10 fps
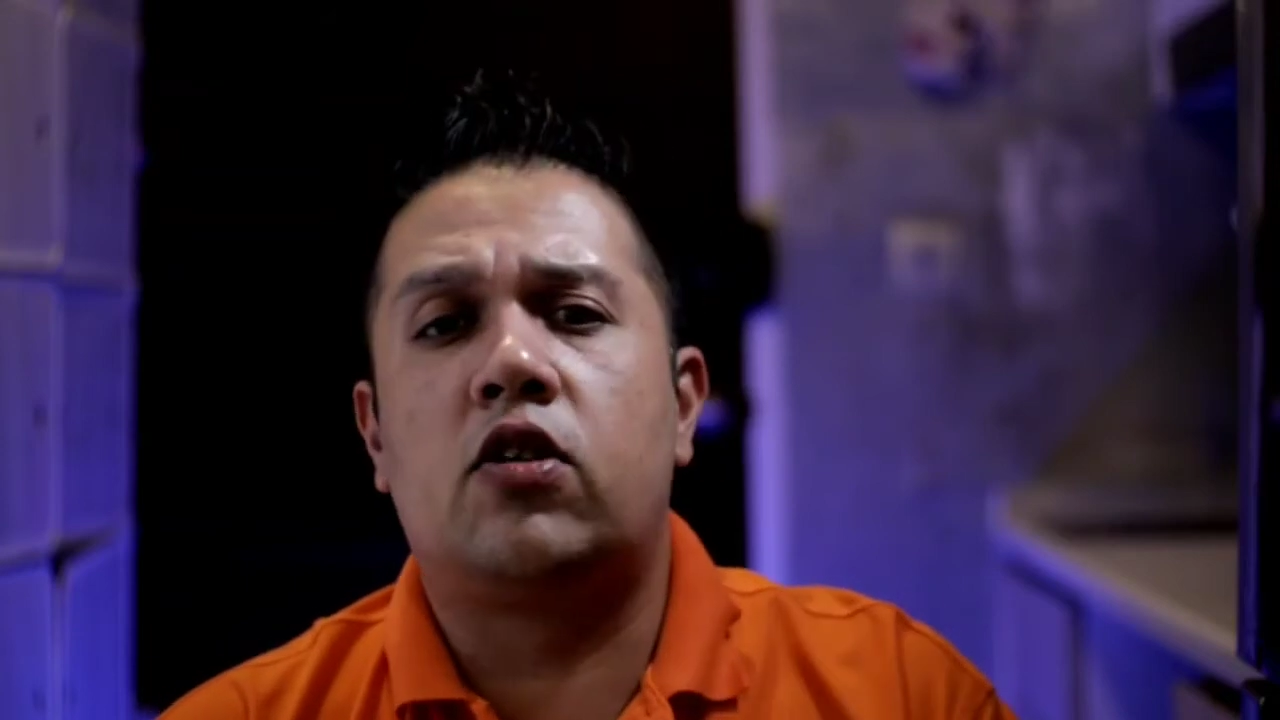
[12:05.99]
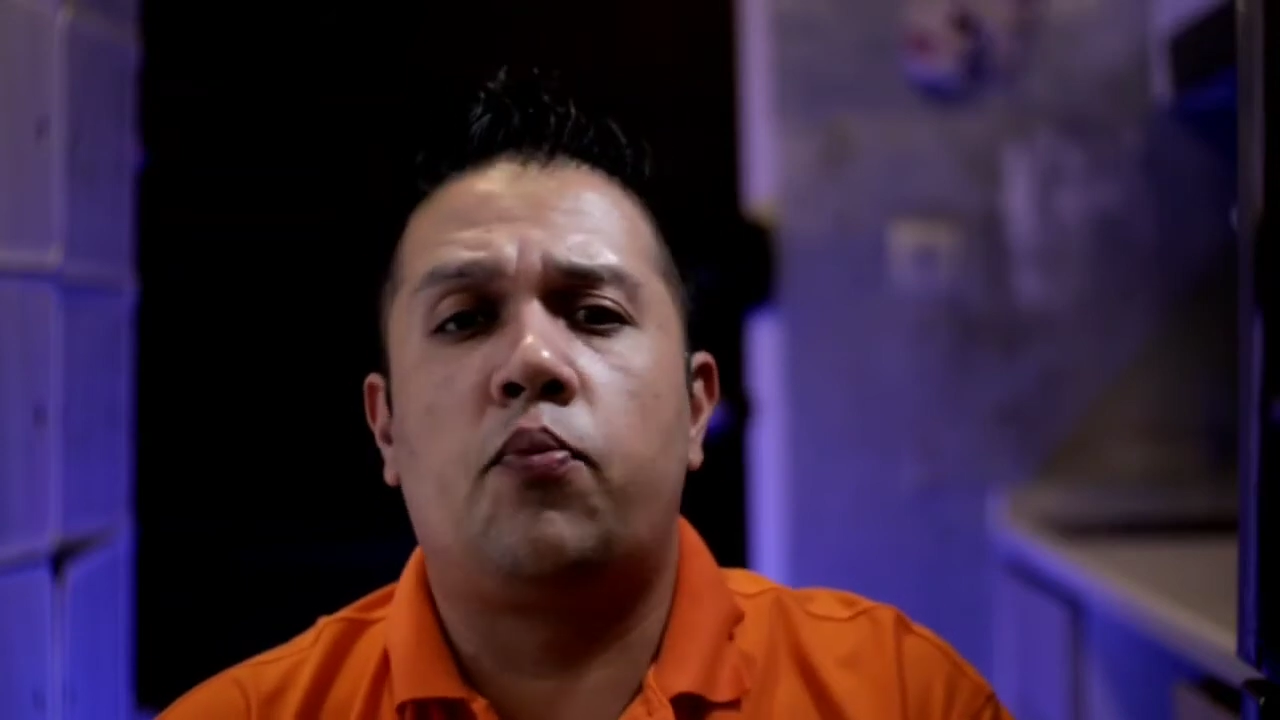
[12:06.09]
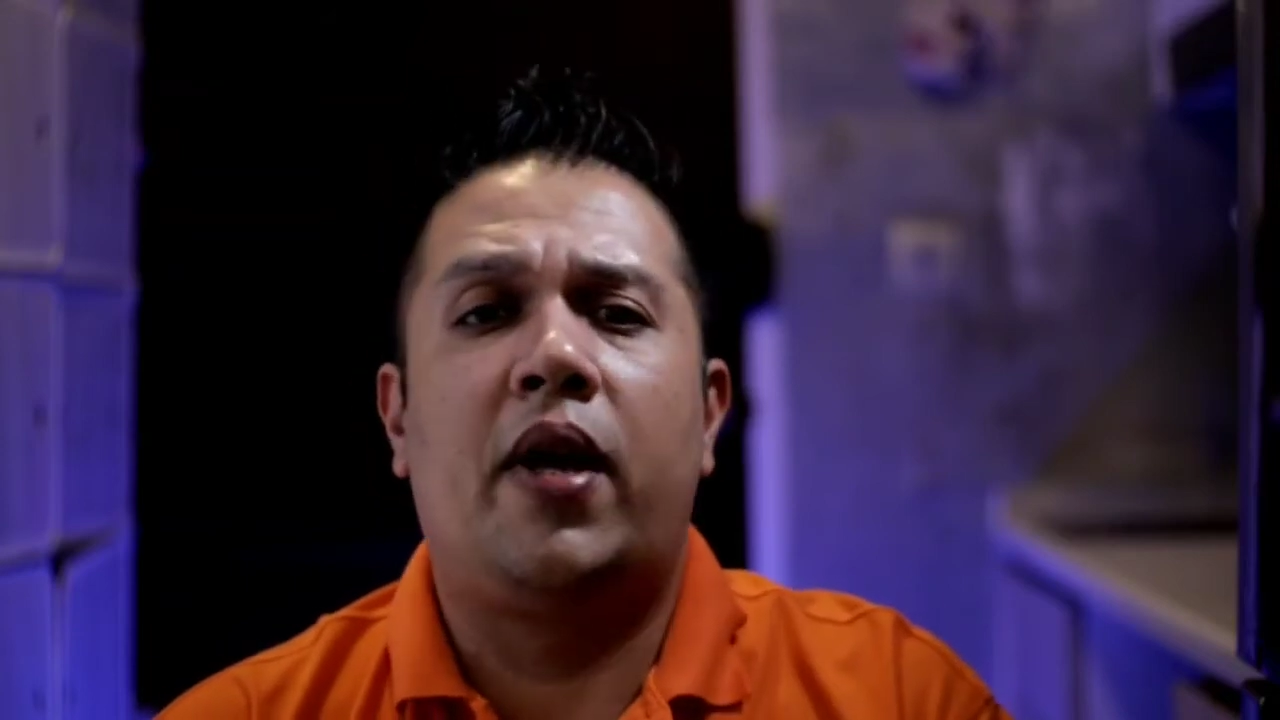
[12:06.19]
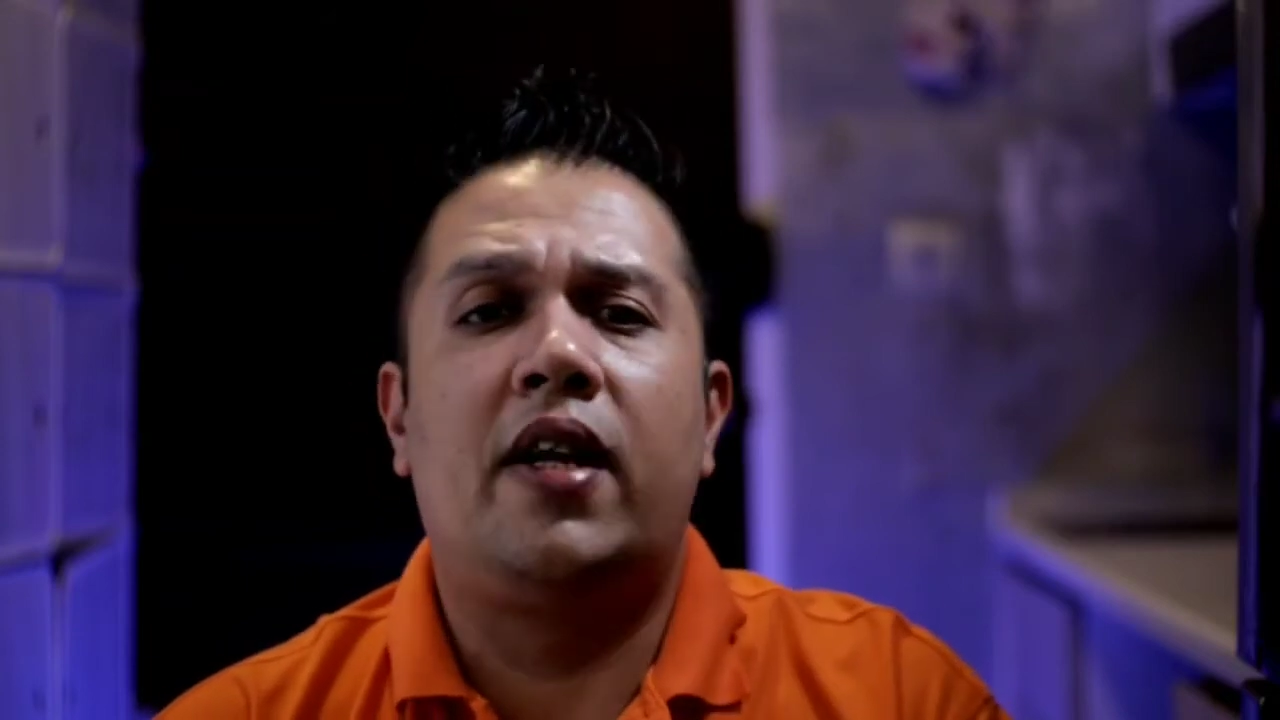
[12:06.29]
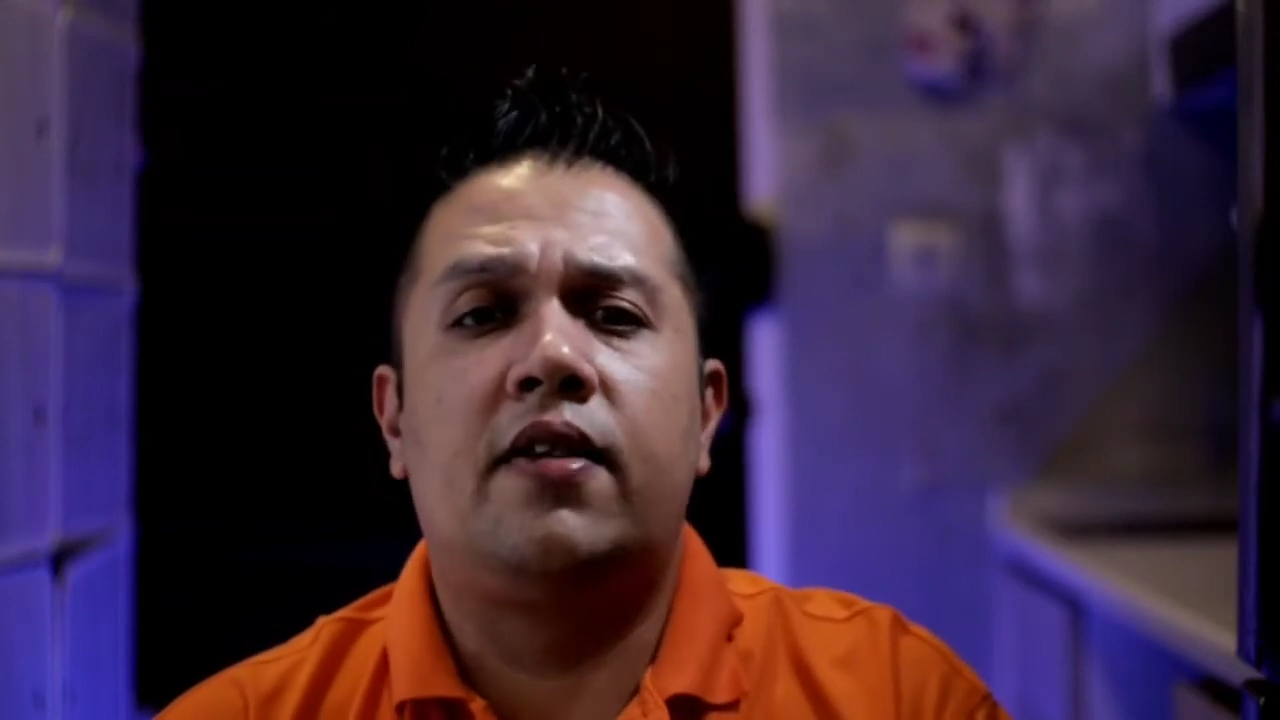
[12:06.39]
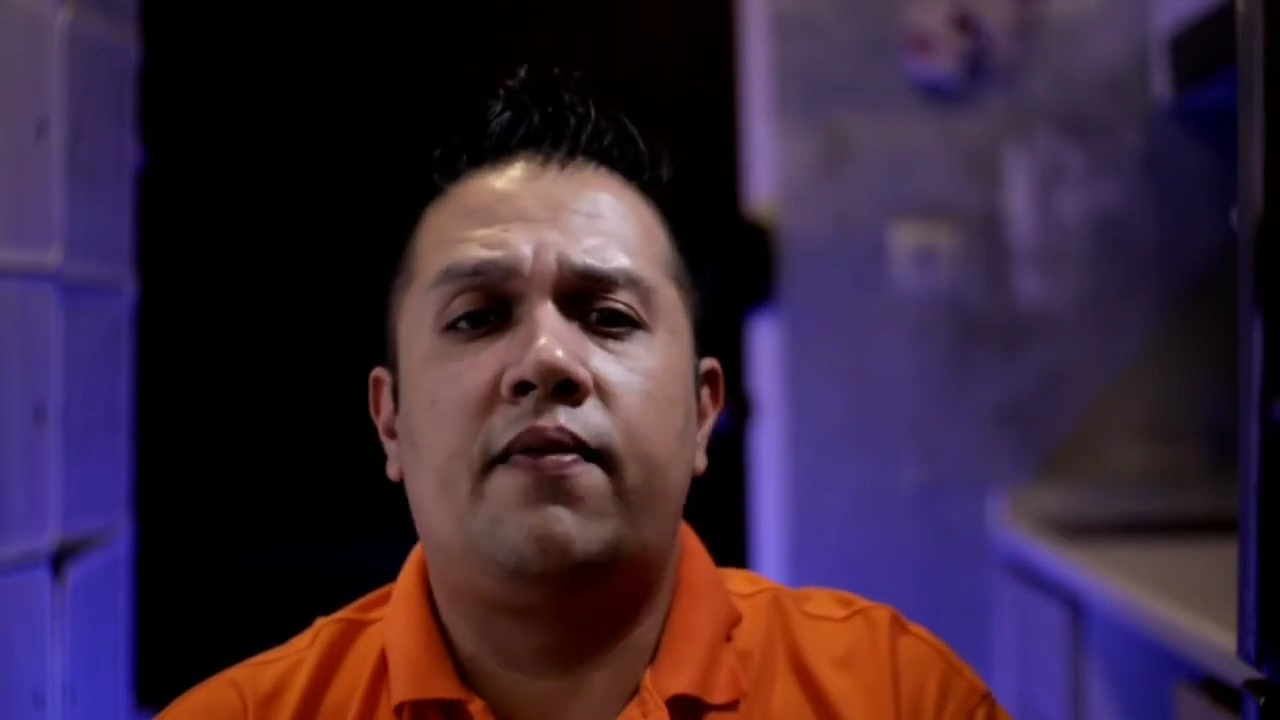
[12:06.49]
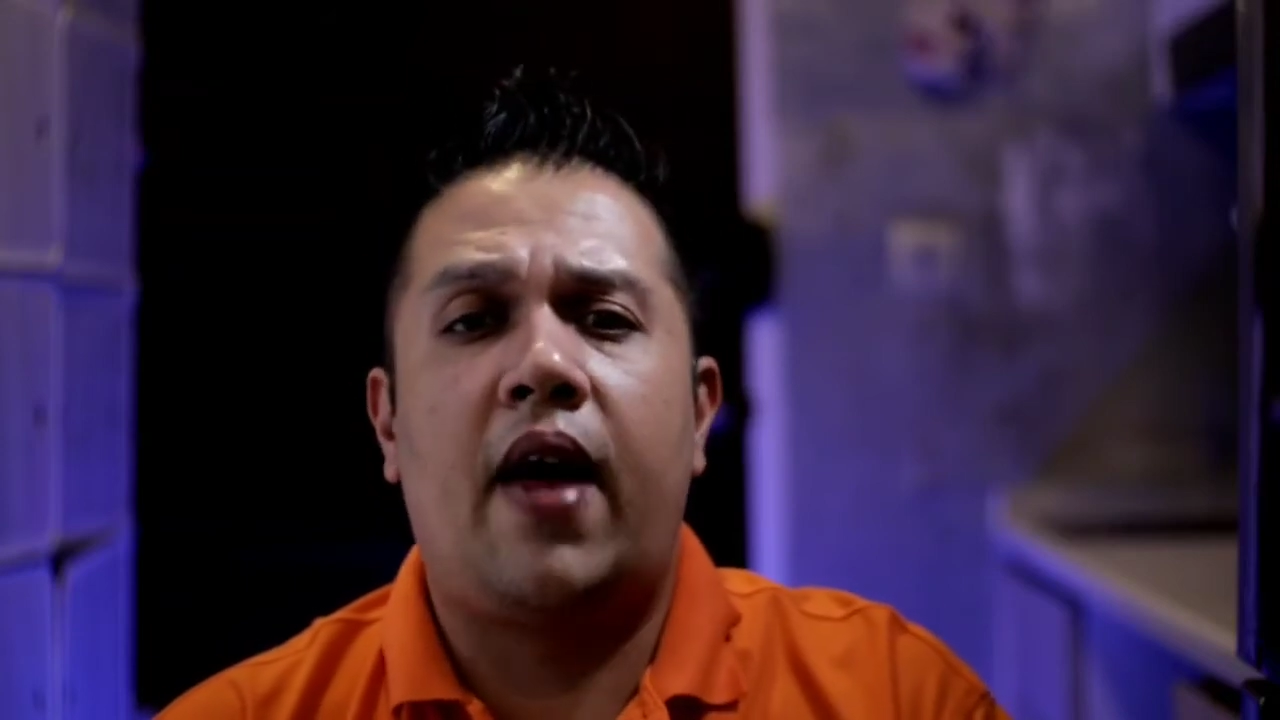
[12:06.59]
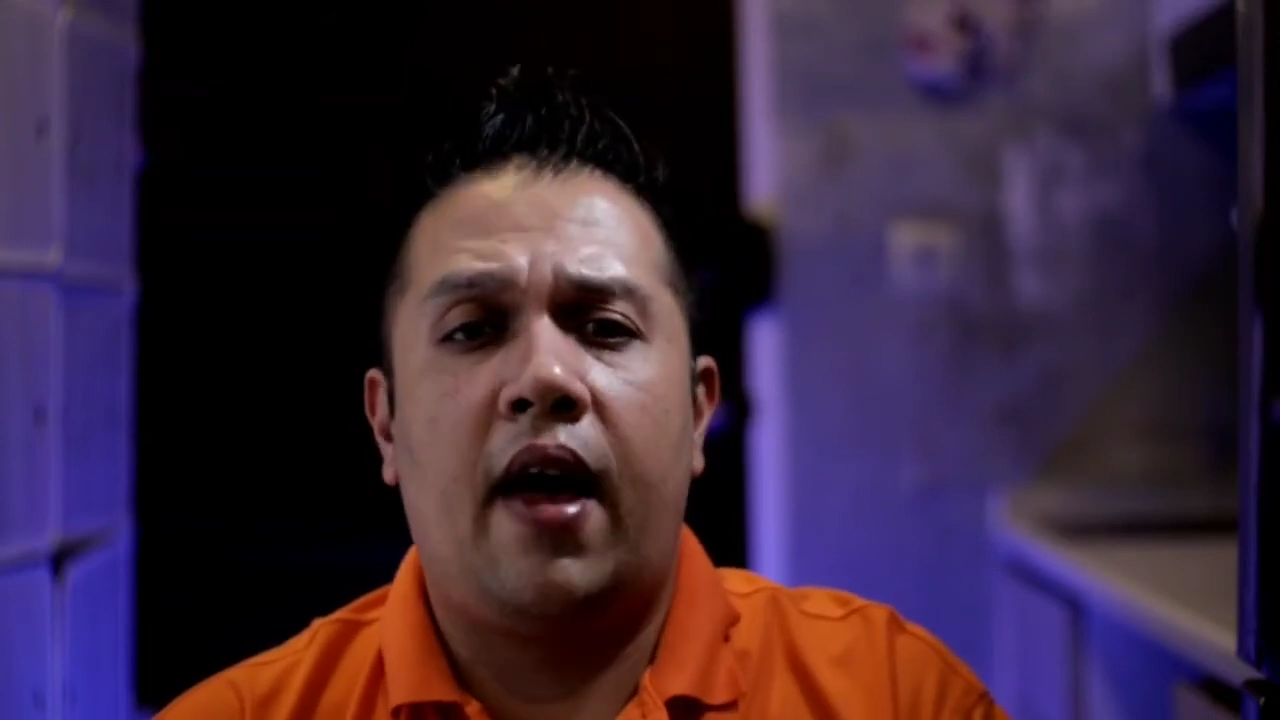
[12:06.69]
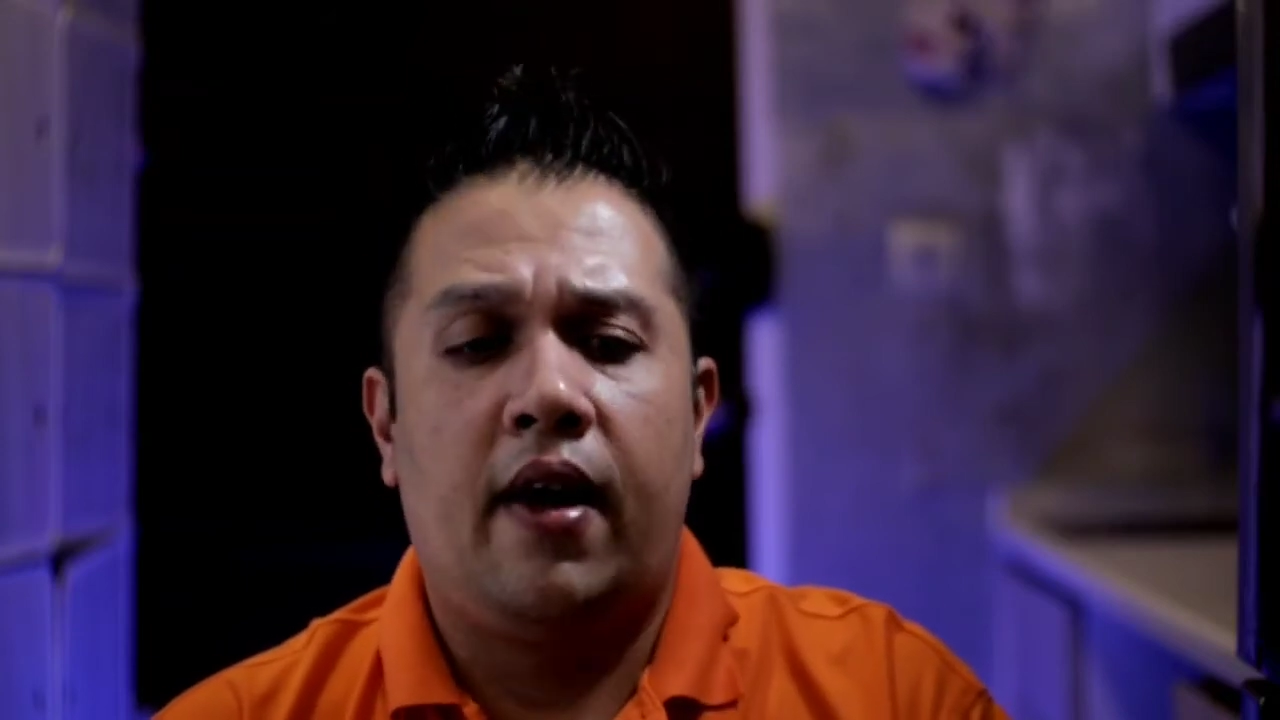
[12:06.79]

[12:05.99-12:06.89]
superlative